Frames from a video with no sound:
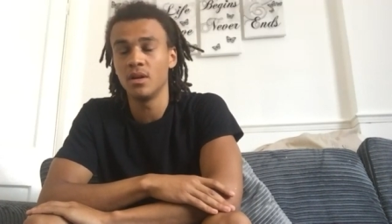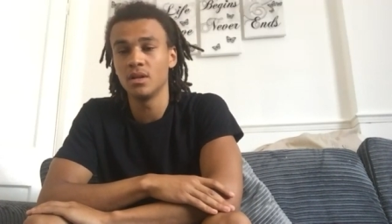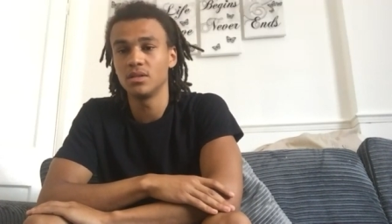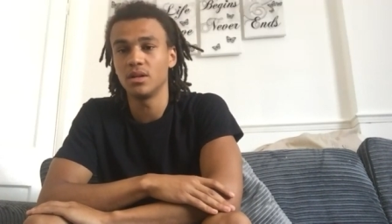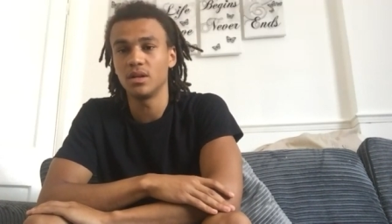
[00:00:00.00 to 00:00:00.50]

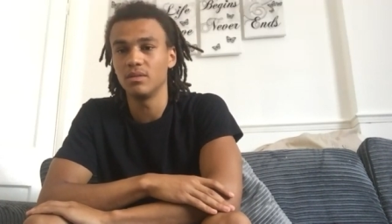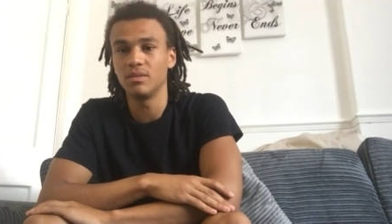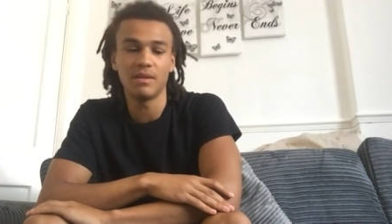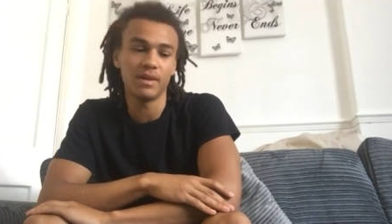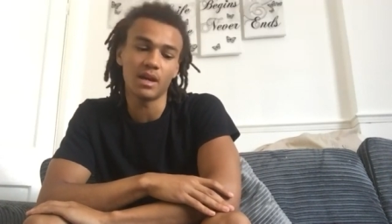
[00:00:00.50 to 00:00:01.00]
to
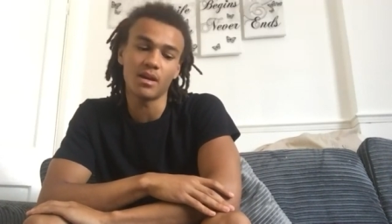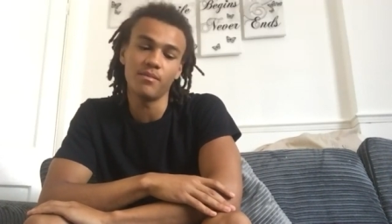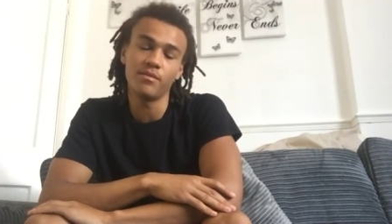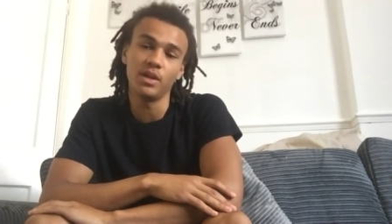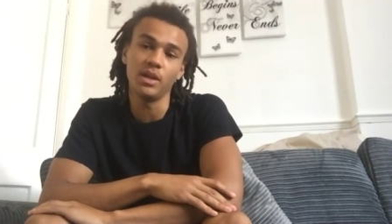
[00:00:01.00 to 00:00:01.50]
never get
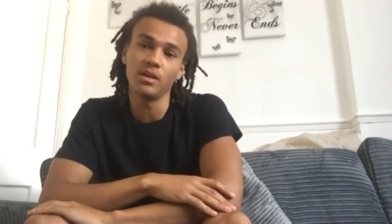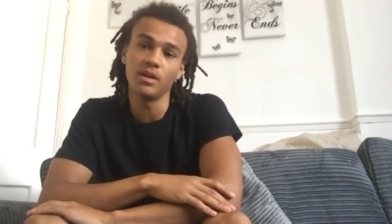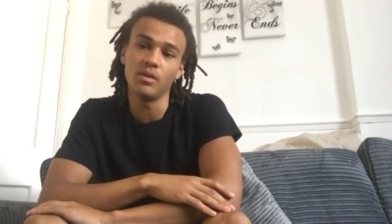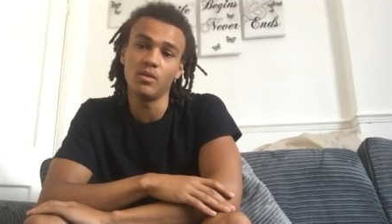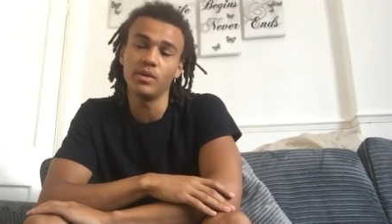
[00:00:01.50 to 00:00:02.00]
comfy
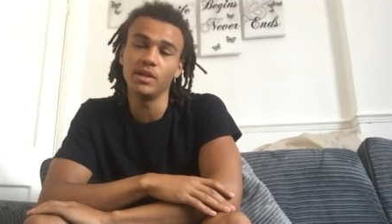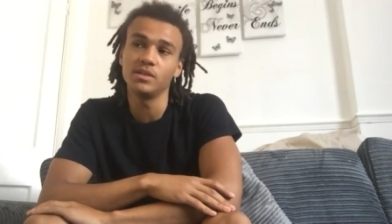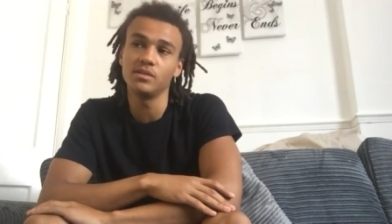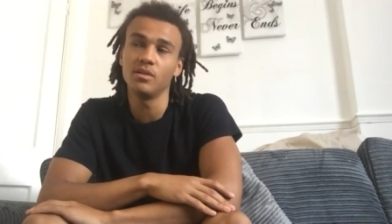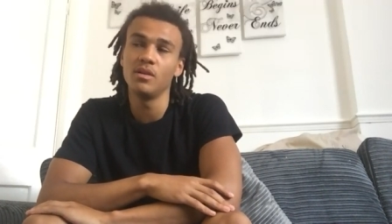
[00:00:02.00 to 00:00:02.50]
and
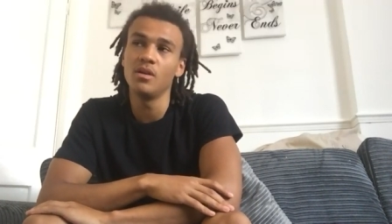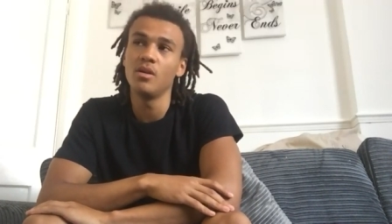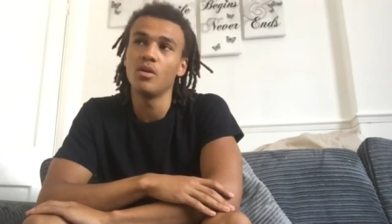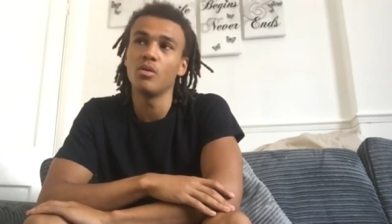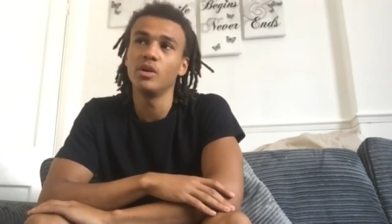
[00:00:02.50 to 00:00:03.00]
always
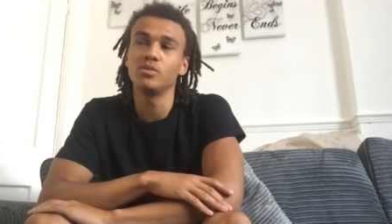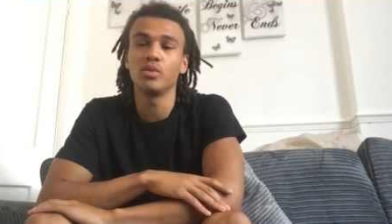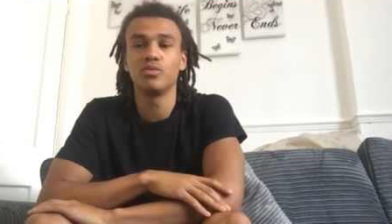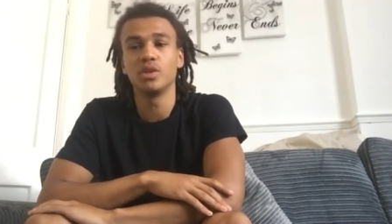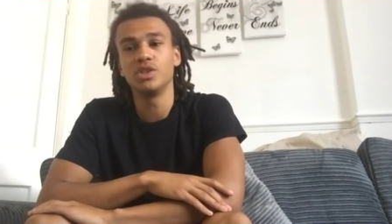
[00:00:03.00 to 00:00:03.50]

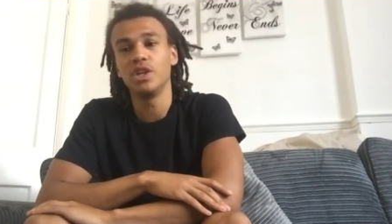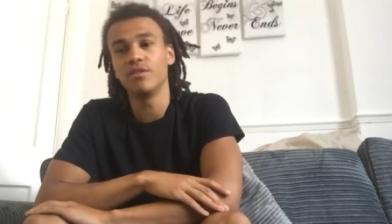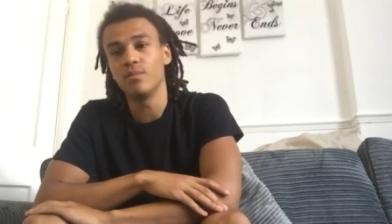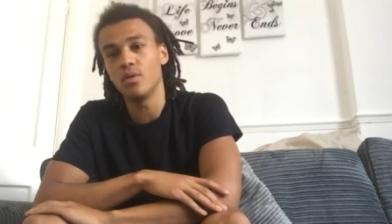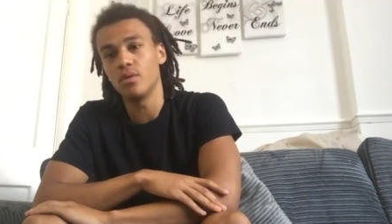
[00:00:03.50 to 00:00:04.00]
want to achieve
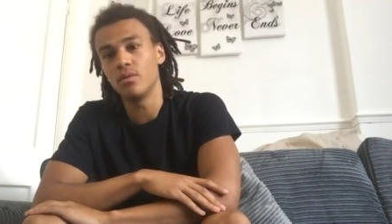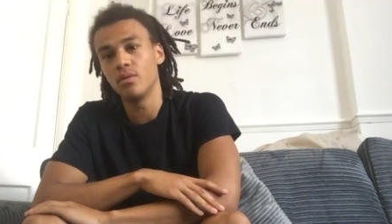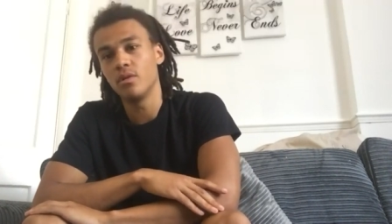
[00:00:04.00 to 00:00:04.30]
more.